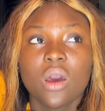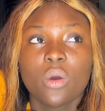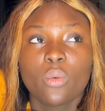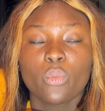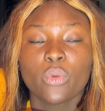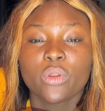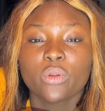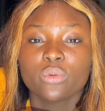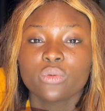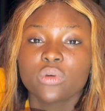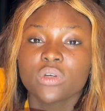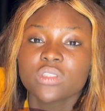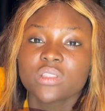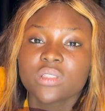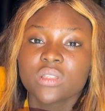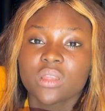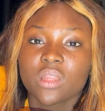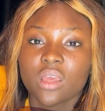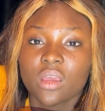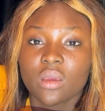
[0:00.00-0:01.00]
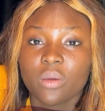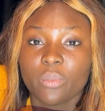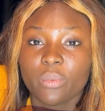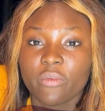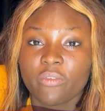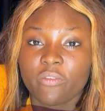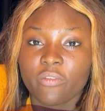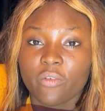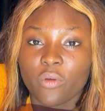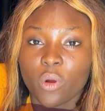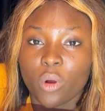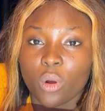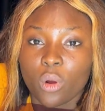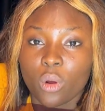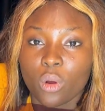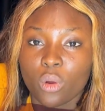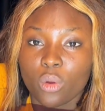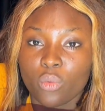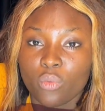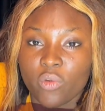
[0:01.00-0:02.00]
we do not think
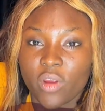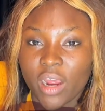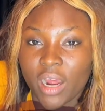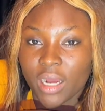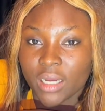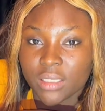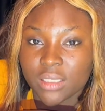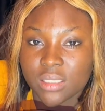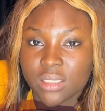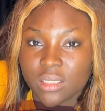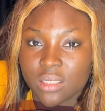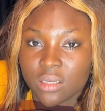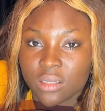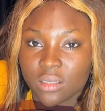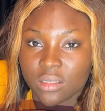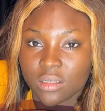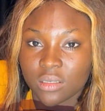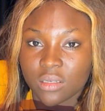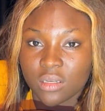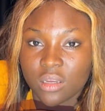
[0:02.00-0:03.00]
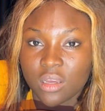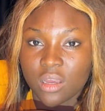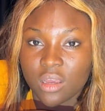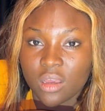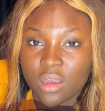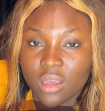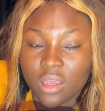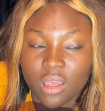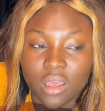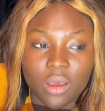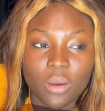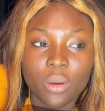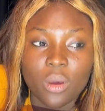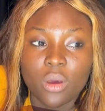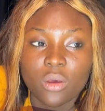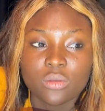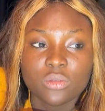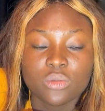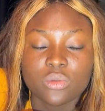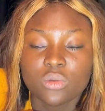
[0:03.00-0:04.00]
before reacting yeah
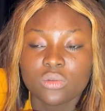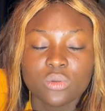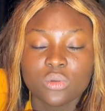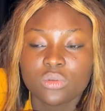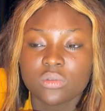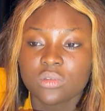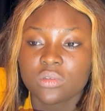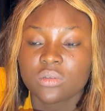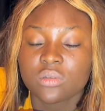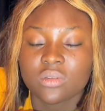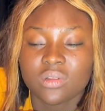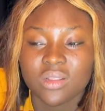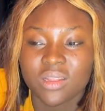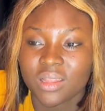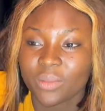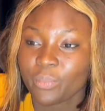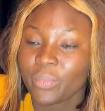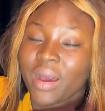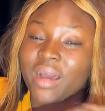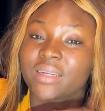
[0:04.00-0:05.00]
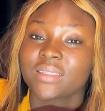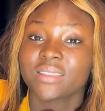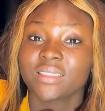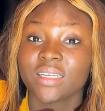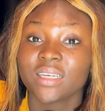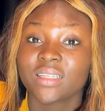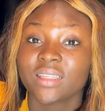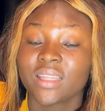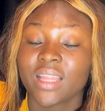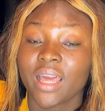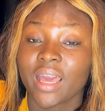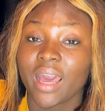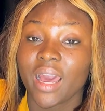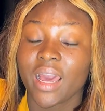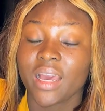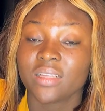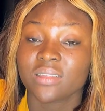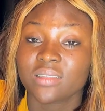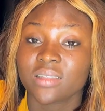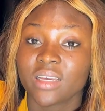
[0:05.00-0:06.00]
so so so back then like
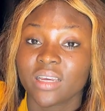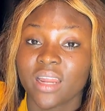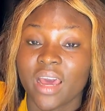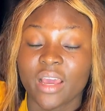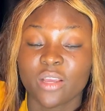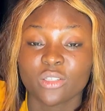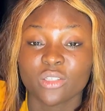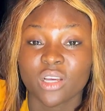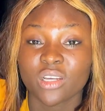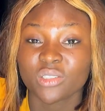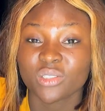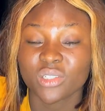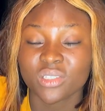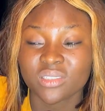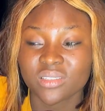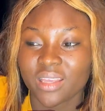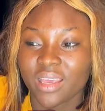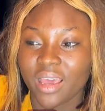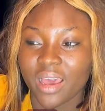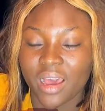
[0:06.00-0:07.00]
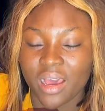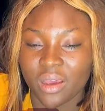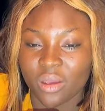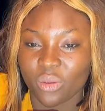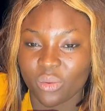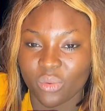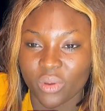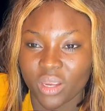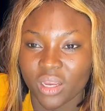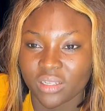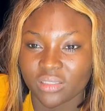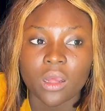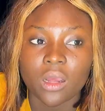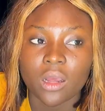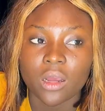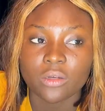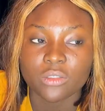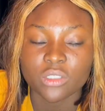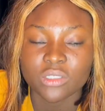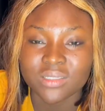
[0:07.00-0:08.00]
i said i i just get angry and
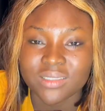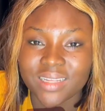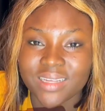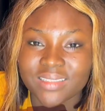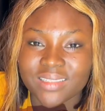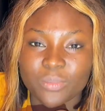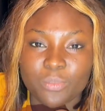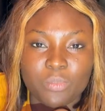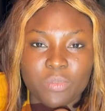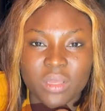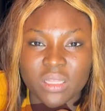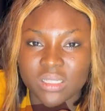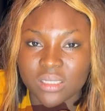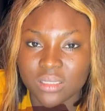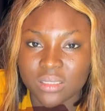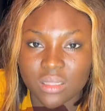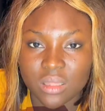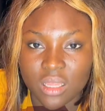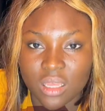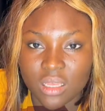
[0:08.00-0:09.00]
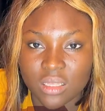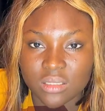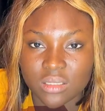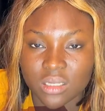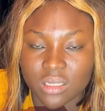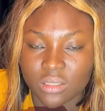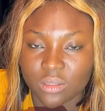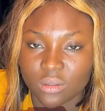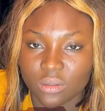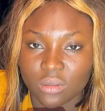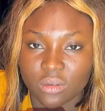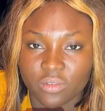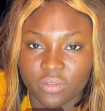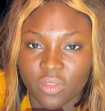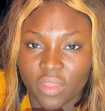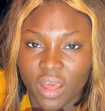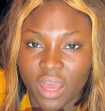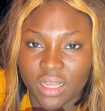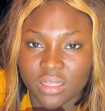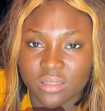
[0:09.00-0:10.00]
i just start spitting things and all of
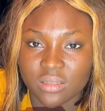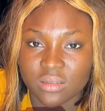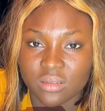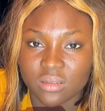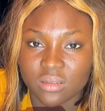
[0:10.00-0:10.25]
that